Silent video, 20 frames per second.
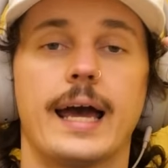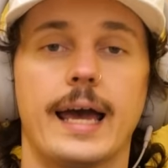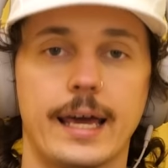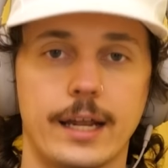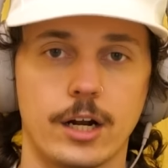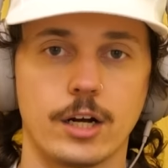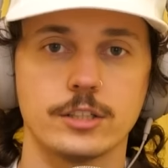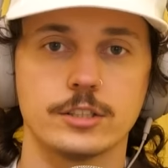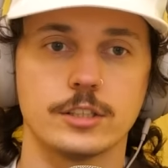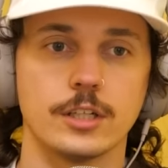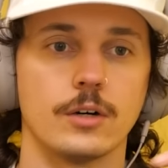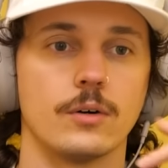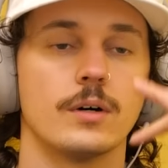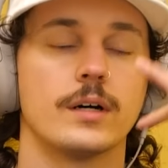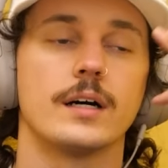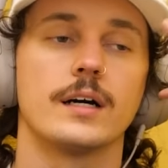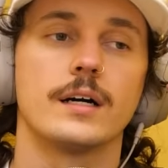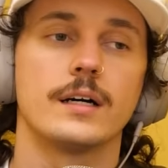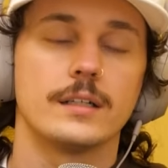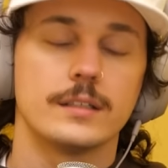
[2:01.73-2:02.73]
And also
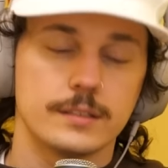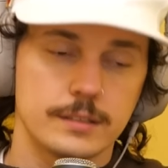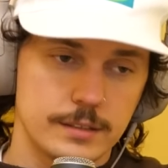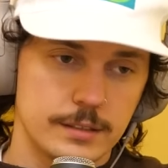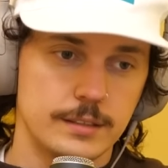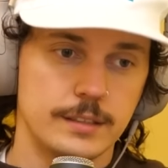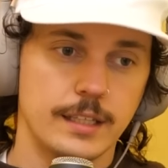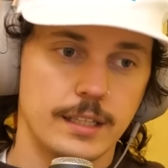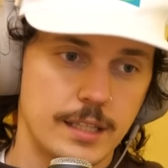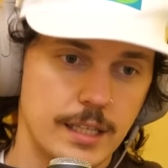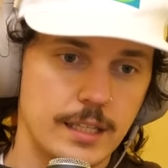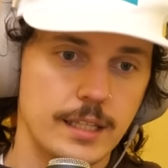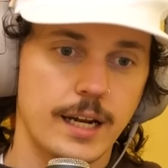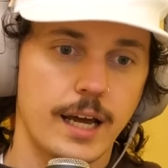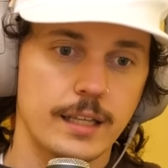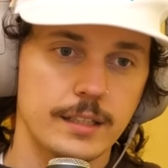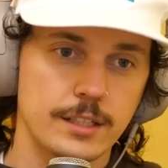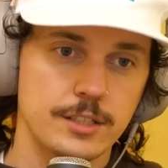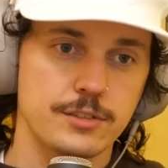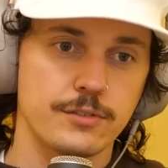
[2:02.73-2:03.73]
the thing
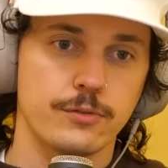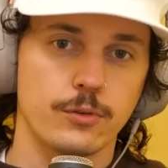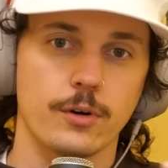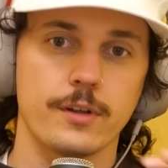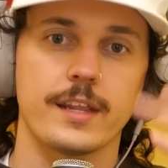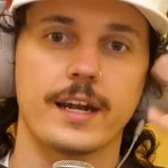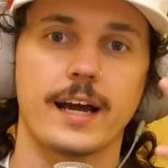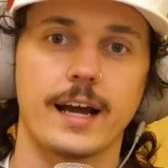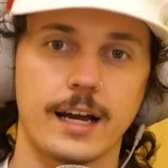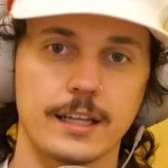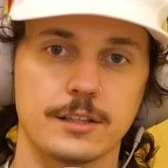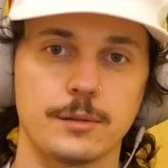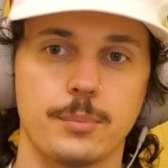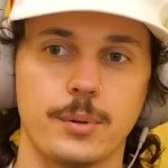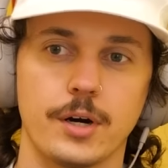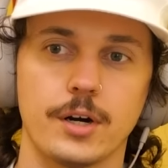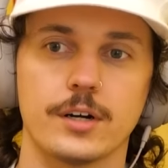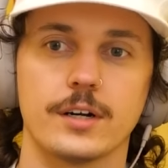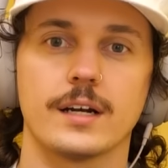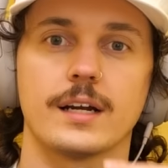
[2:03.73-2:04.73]
that I auditioned for that I got the
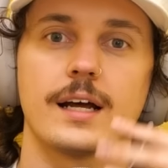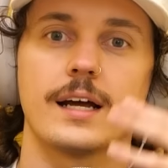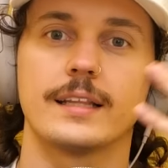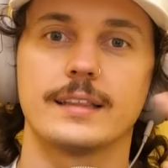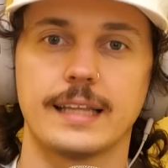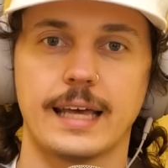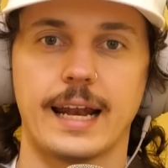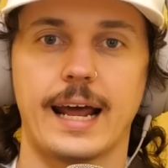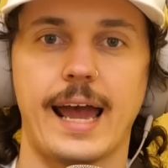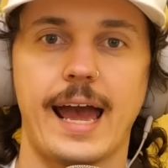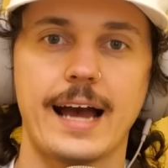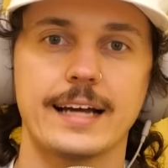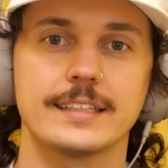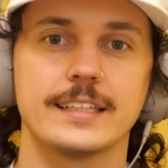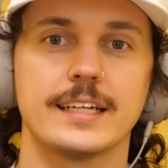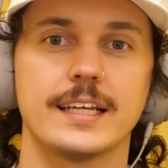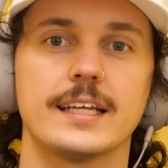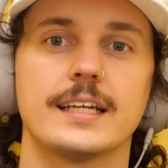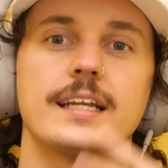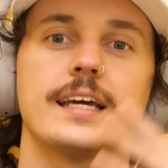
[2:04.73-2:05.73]
part, that I
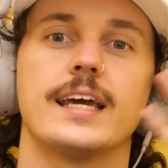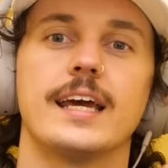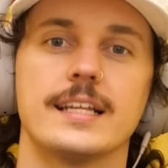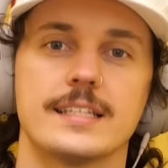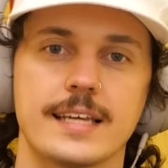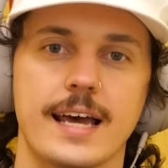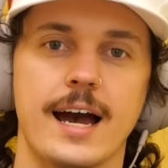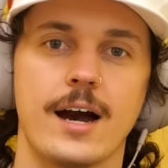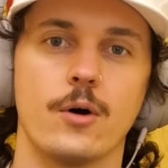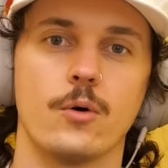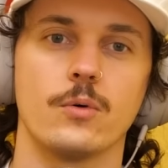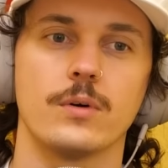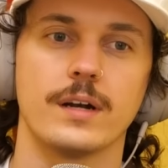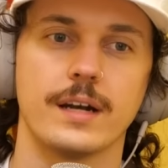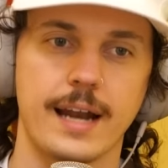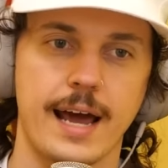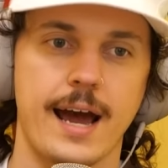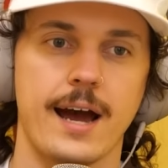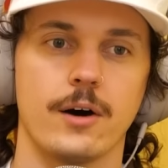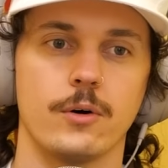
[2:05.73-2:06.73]
acted in, it's out
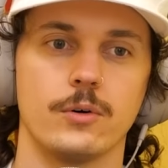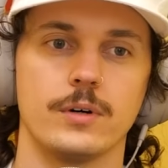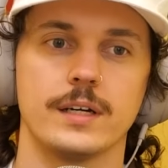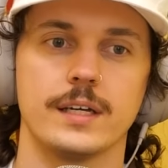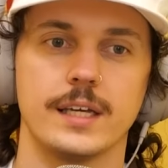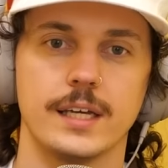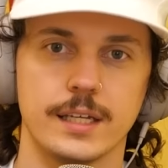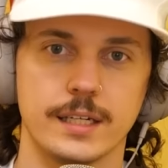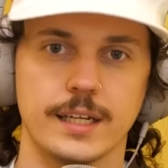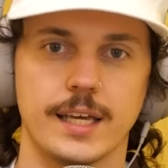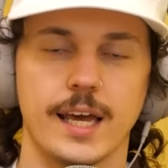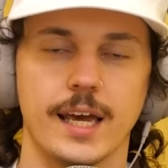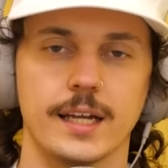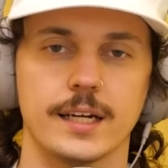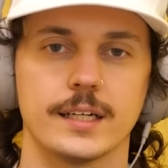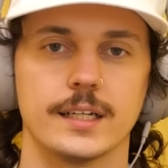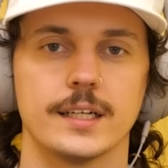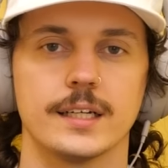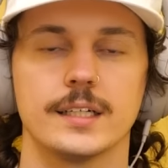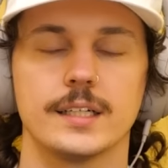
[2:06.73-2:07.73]
now in
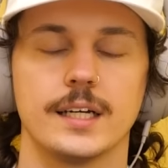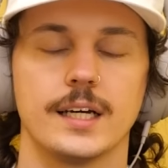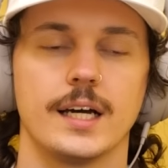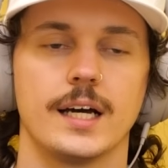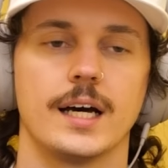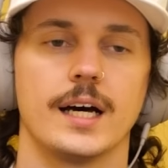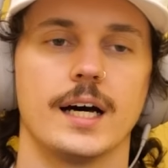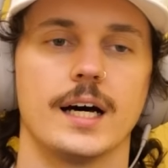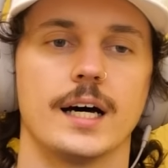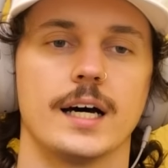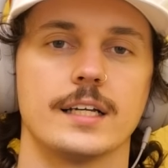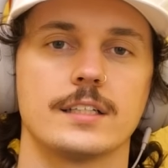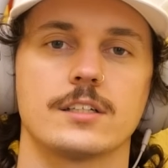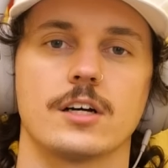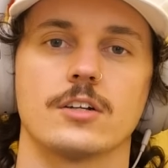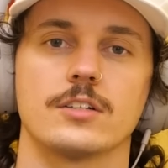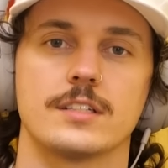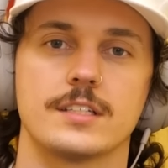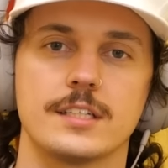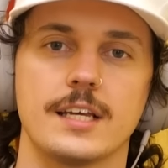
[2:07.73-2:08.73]
Canada. It's
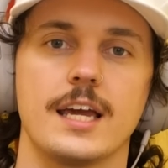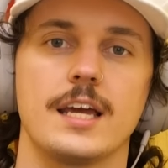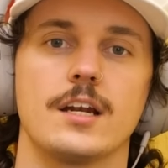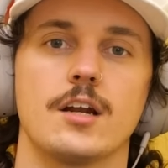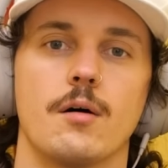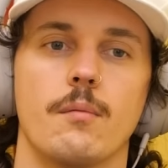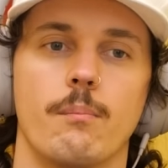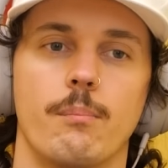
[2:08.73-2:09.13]
called St.